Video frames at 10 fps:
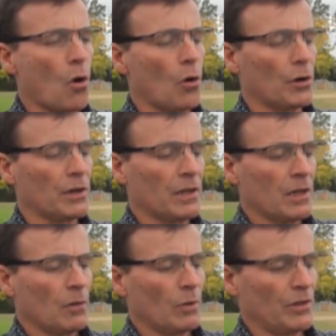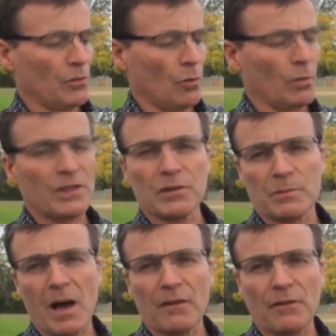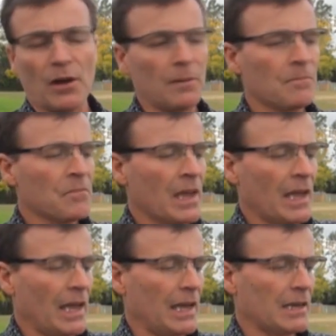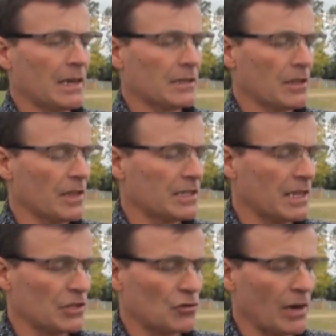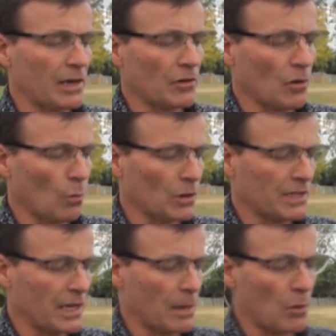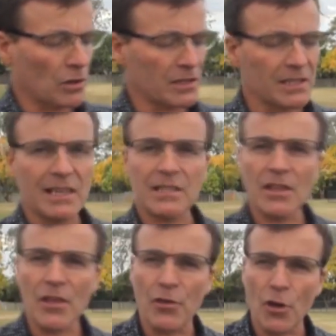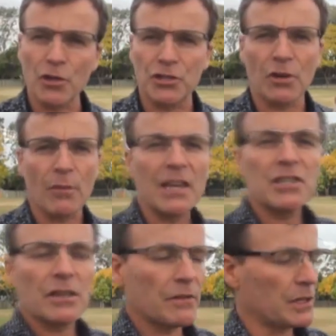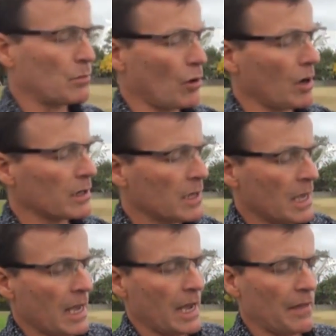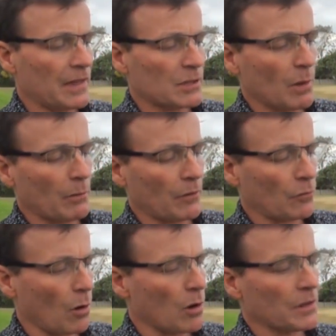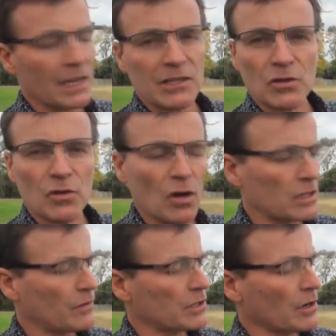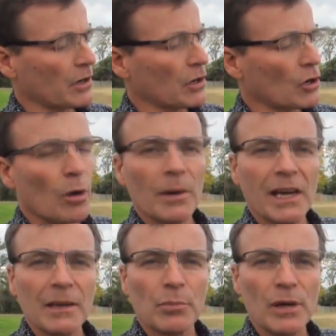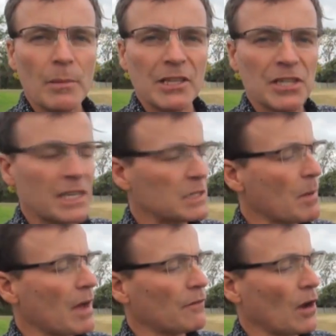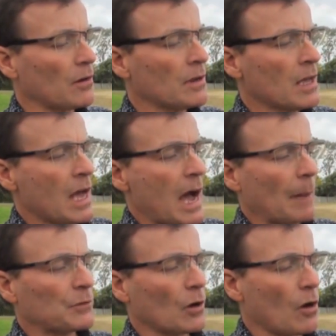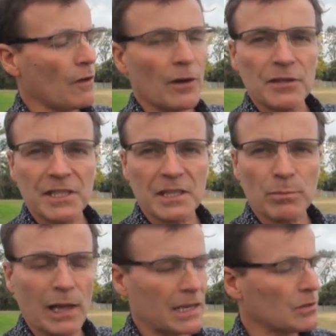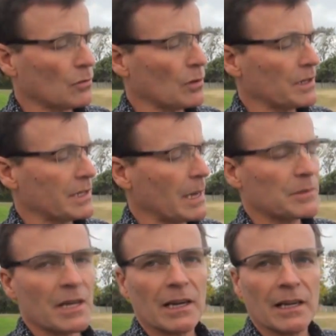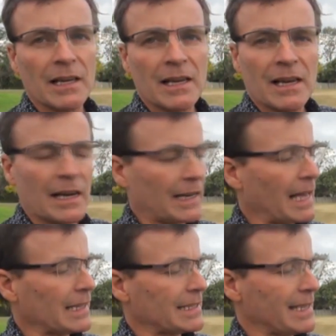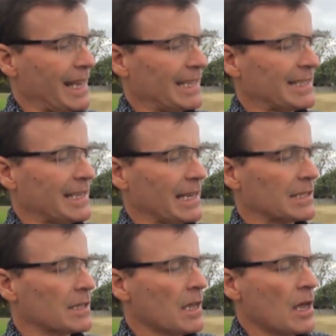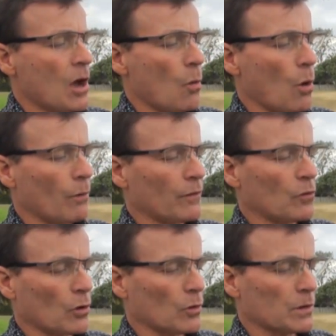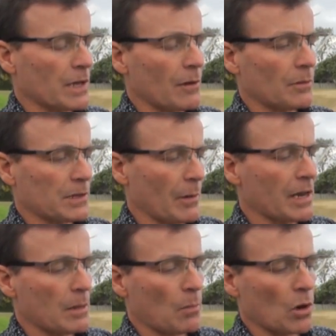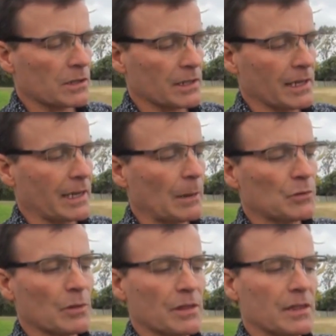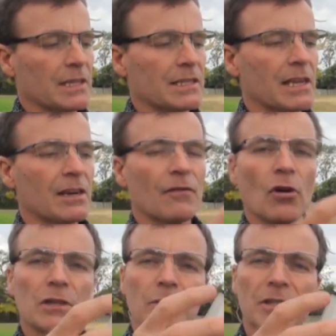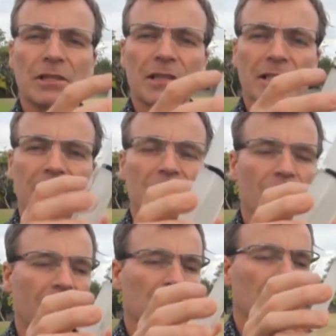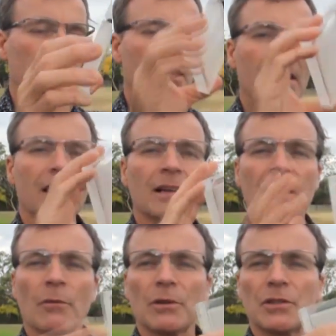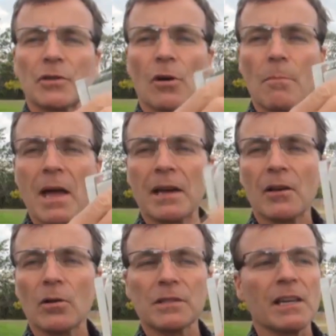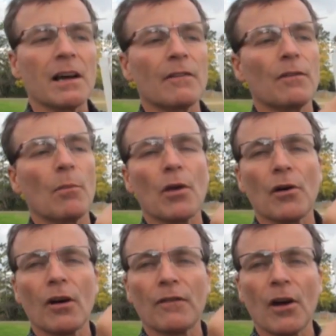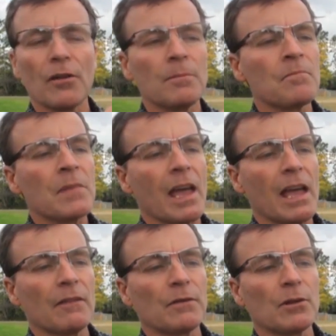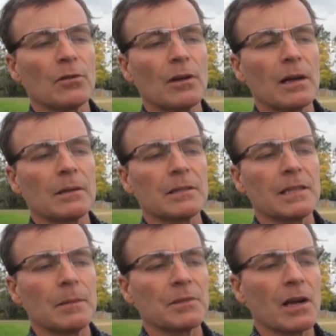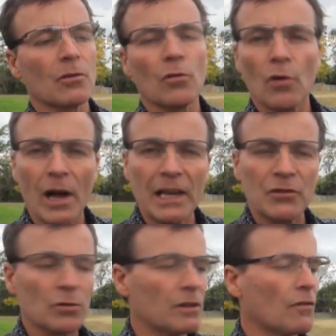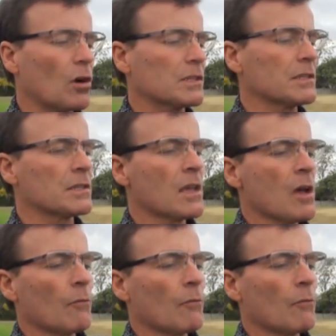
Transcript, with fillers: on with or with your smartphone. And uh, so let's get straight into it and what's out of the box. This is actually the third generation of this product, and this one we've grown the actual size of it so it can accommodate pretty much any smartphone up to iPhone six Plus or the Samsung uh, Galaxy S six. What we've got also, so out of the box, it comes with this standard device, which is a scissor action thing here, which has got mount holes here for both iPhone and for uh, Samsung or Android devices.